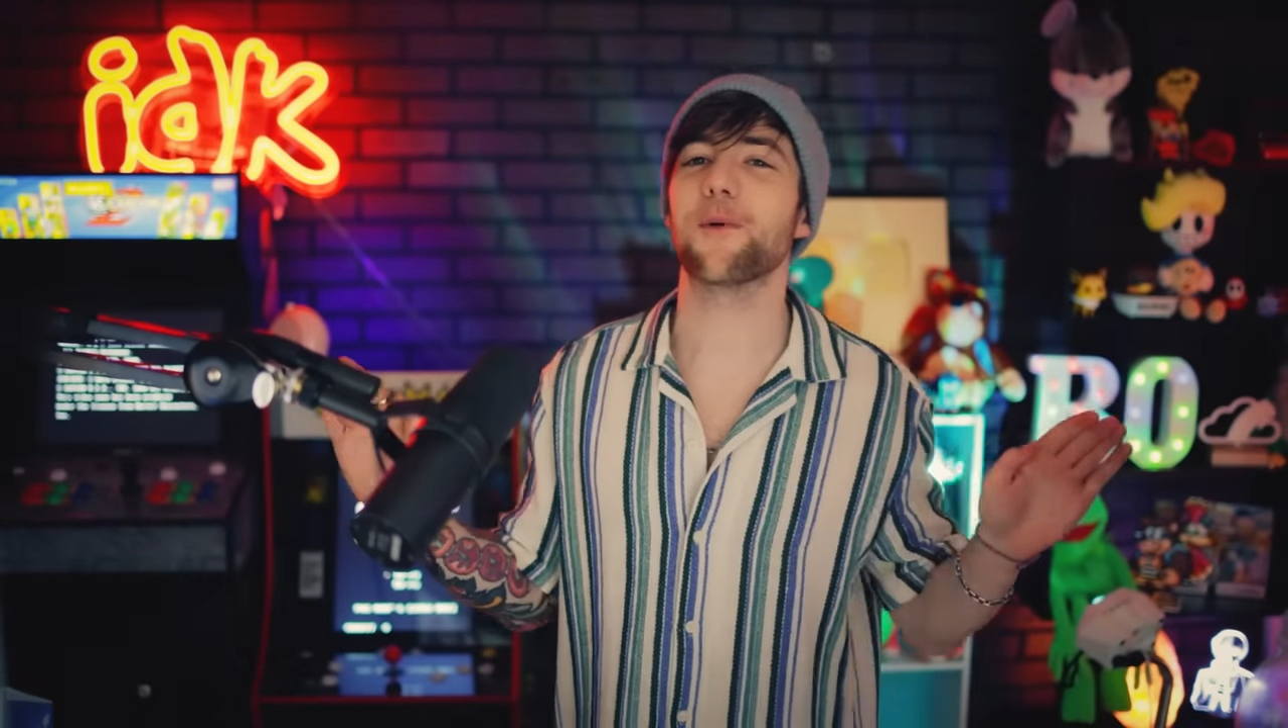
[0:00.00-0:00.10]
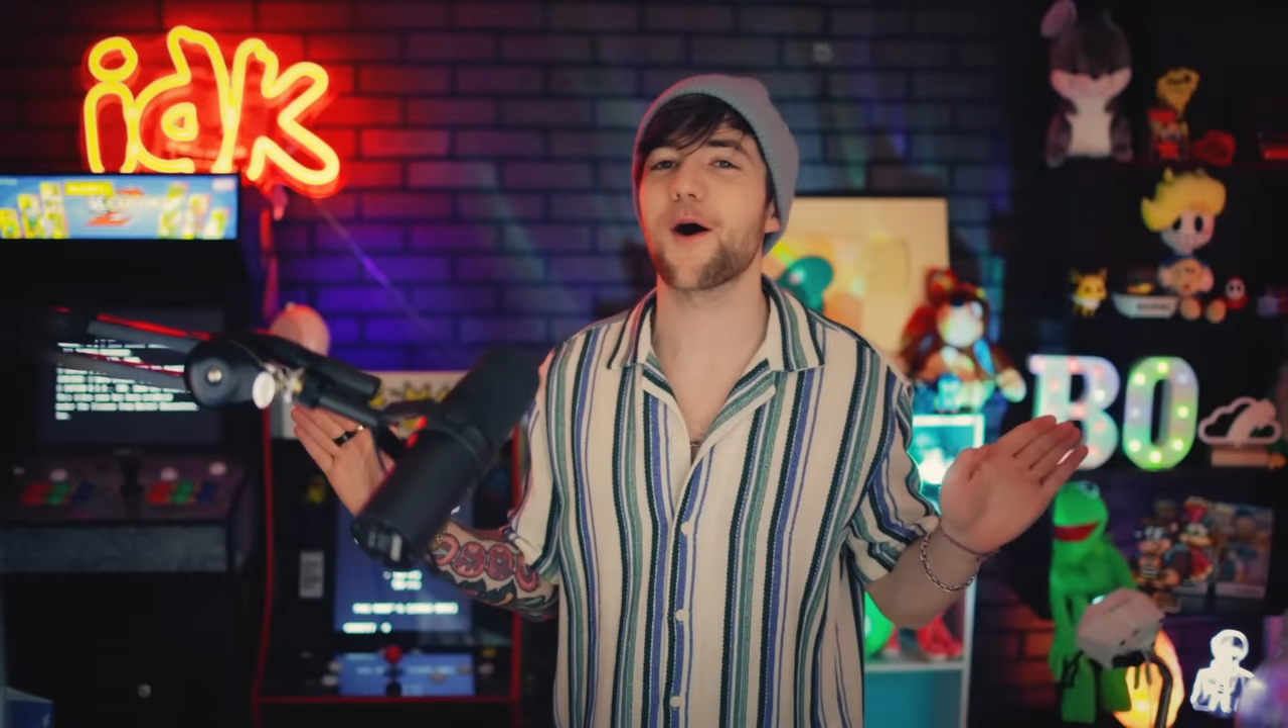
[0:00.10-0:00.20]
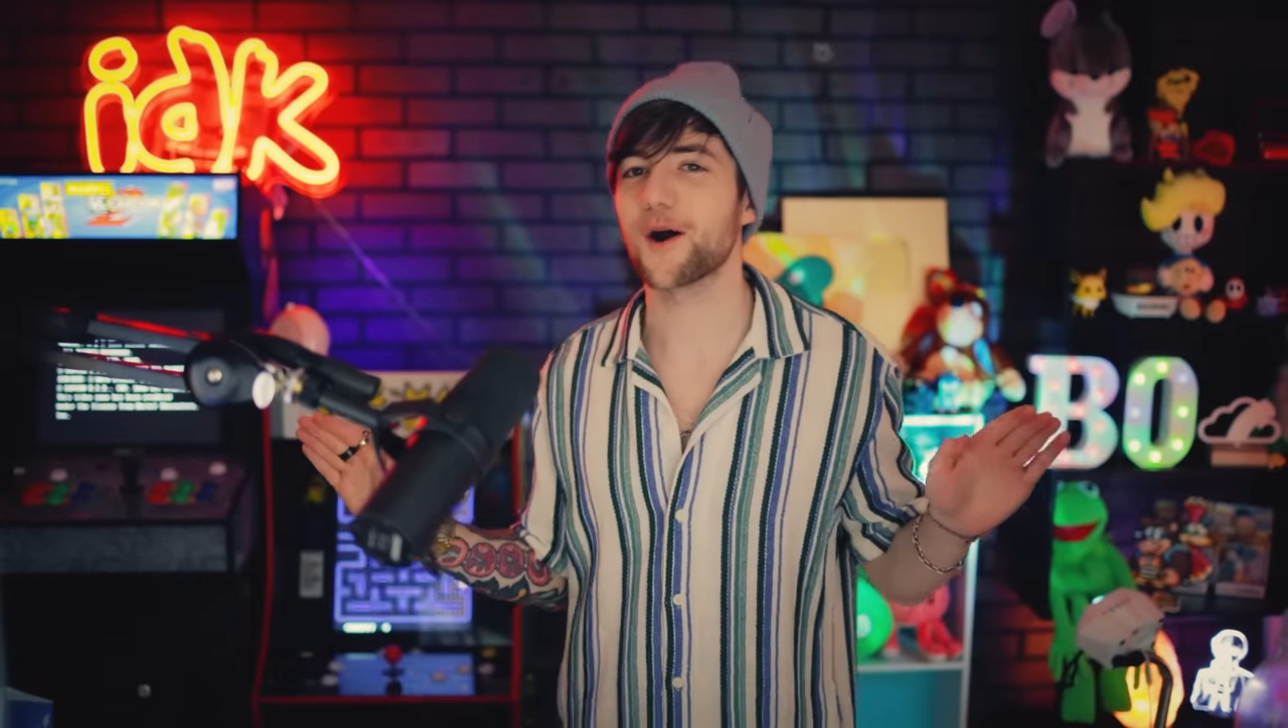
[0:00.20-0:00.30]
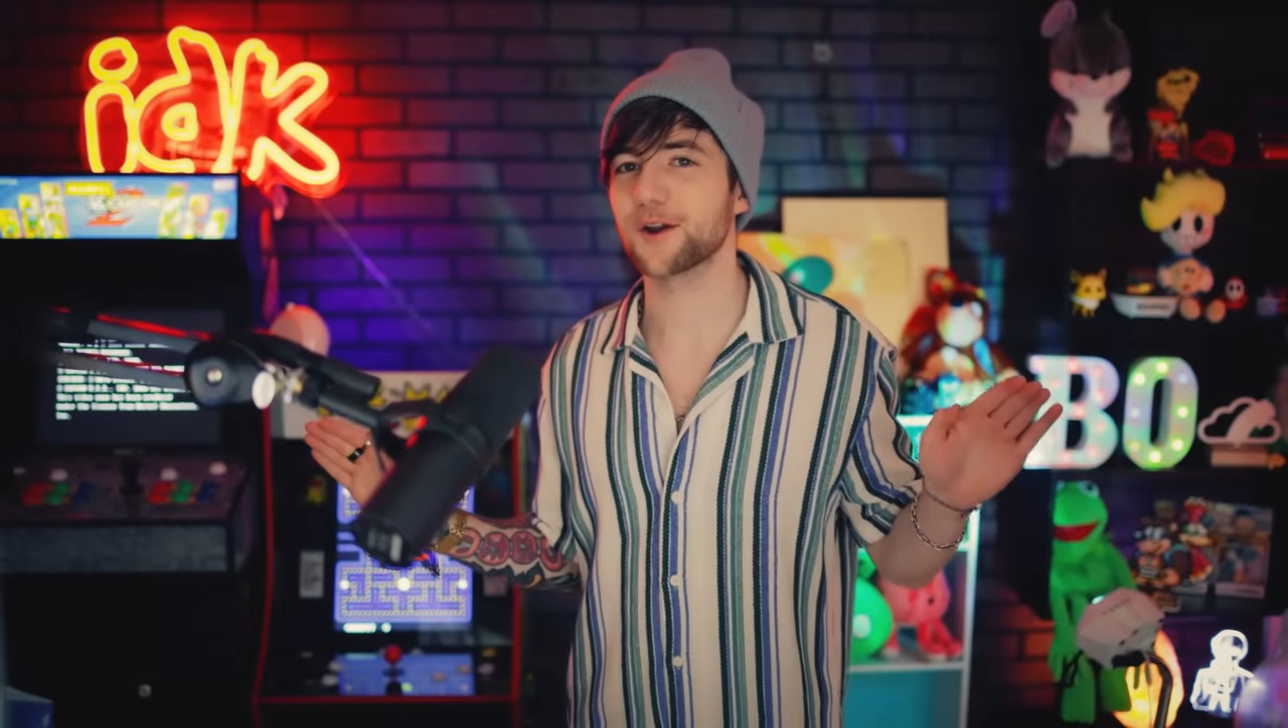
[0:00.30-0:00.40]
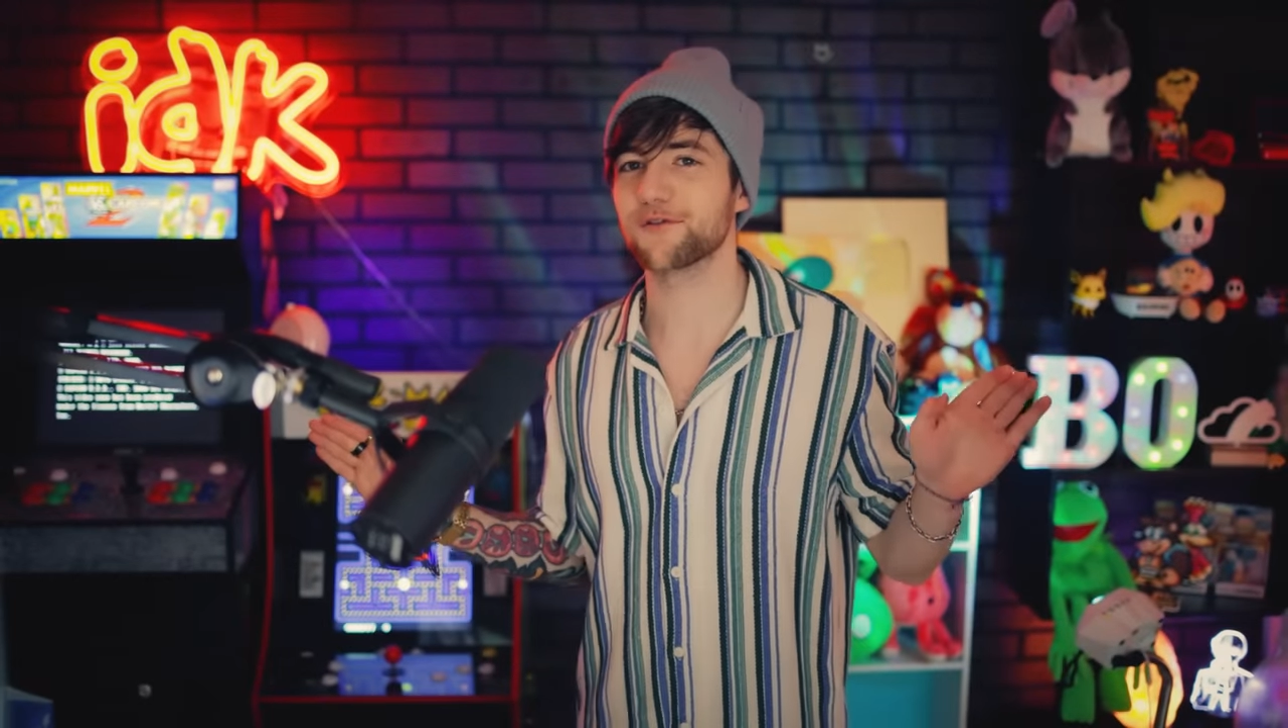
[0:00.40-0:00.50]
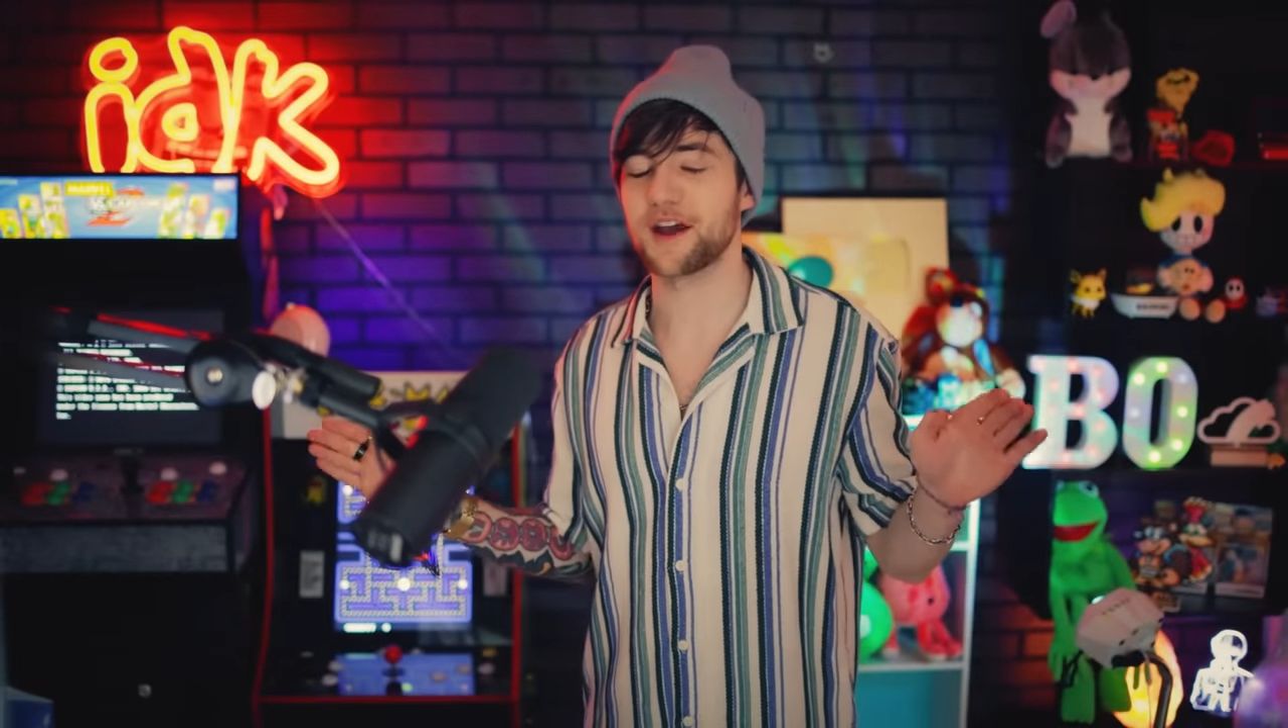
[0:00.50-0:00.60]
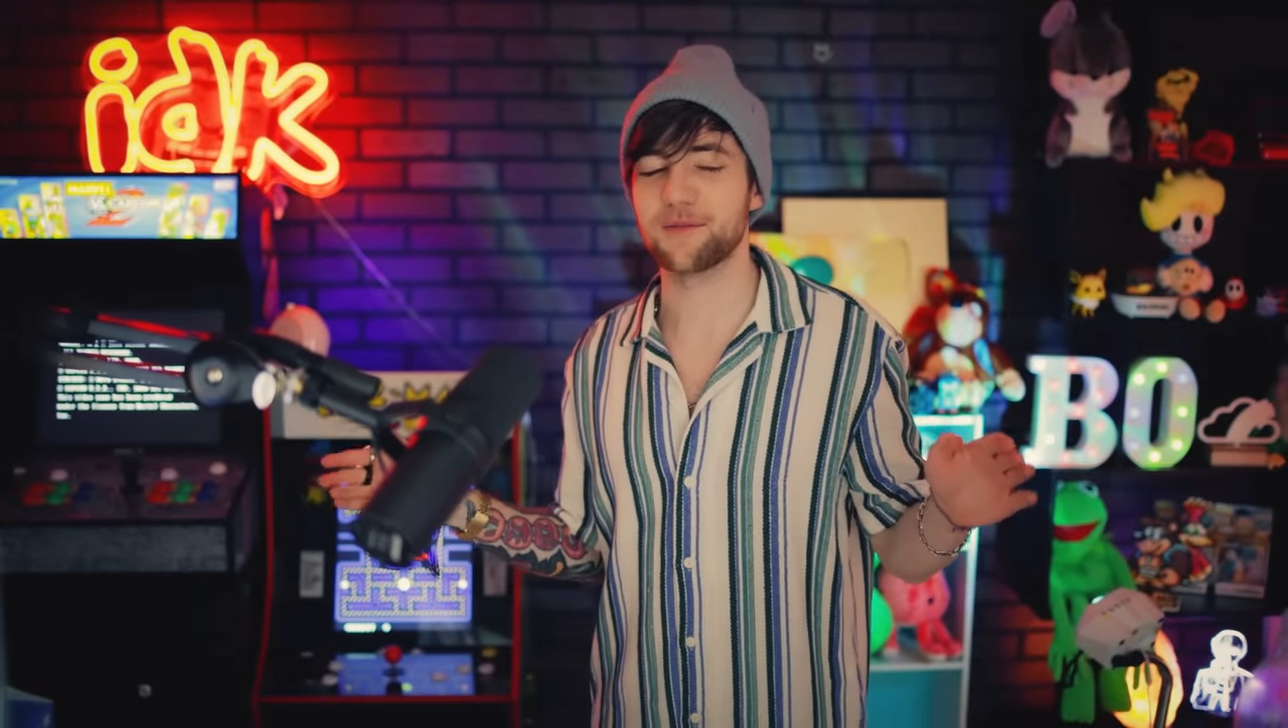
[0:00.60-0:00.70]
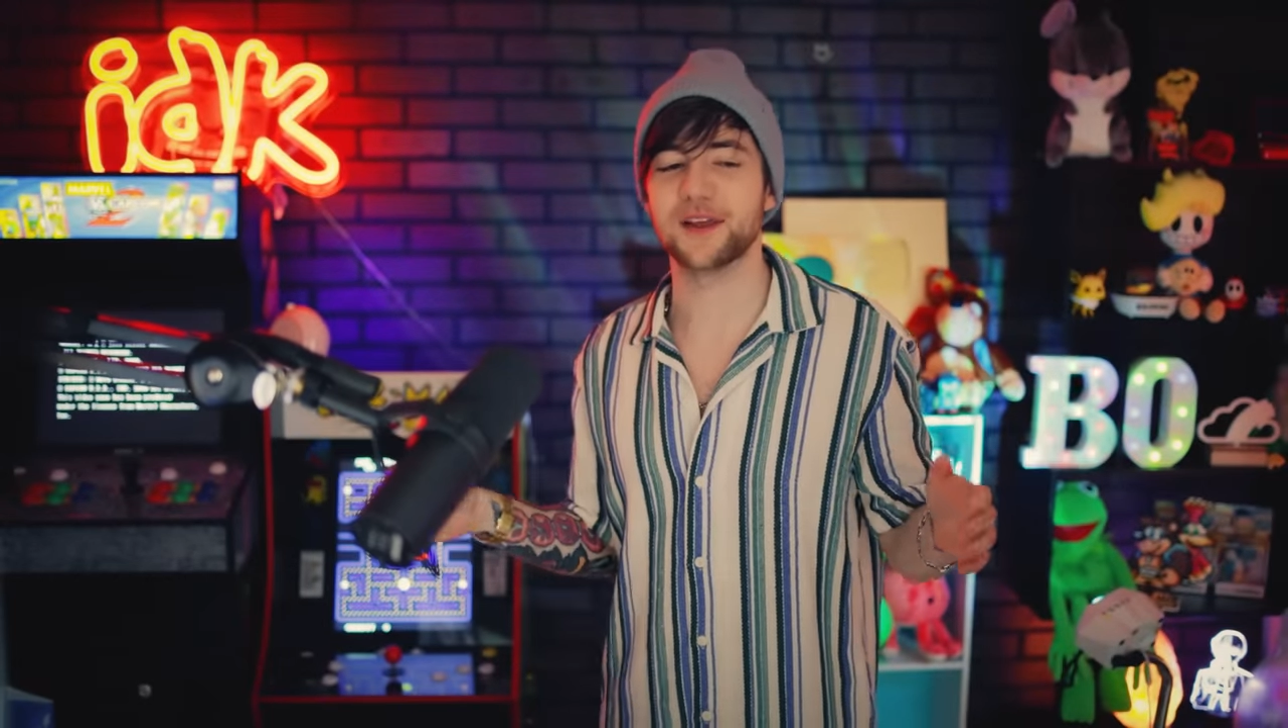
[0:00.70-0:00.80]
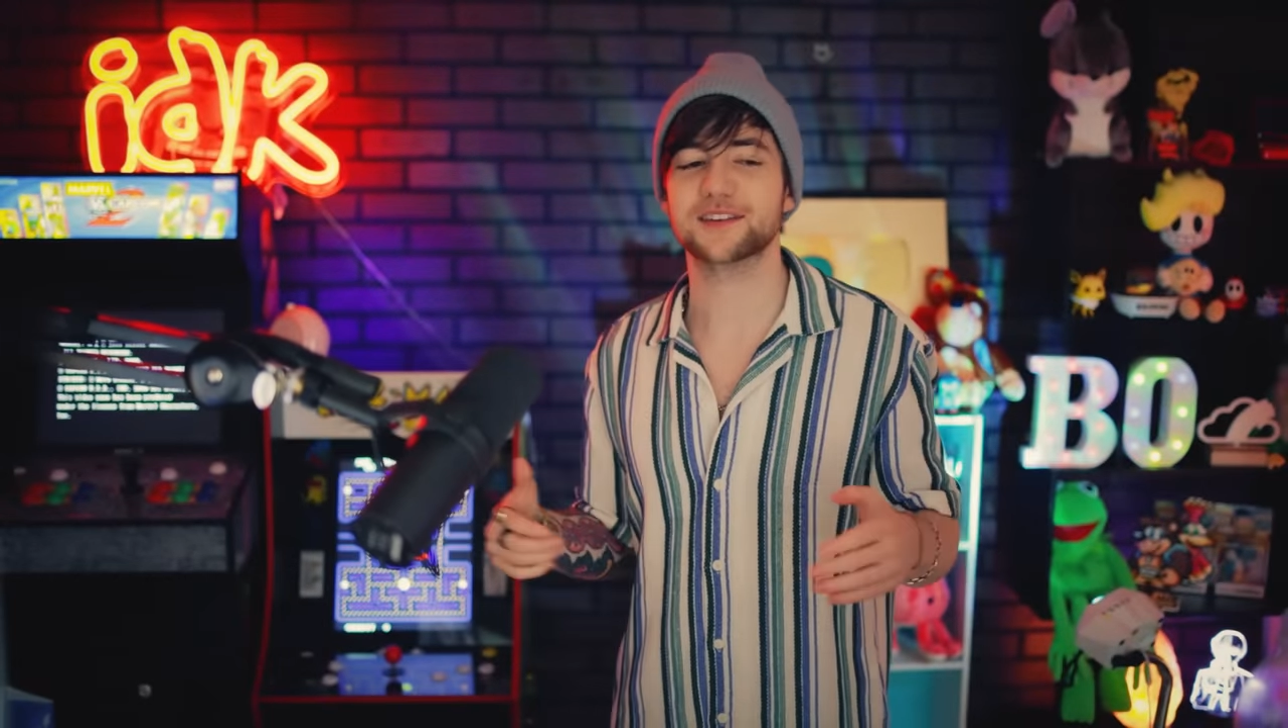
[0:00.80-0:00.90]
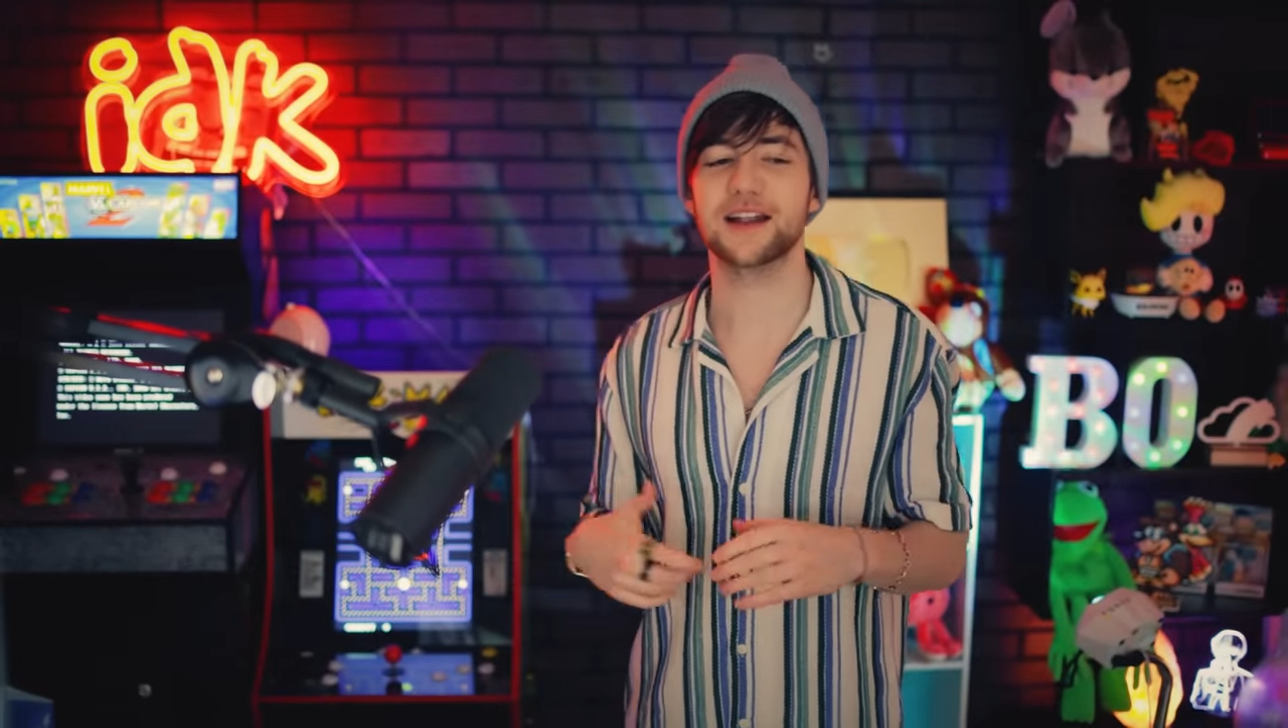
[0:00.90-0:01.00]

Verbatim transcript: part of them that's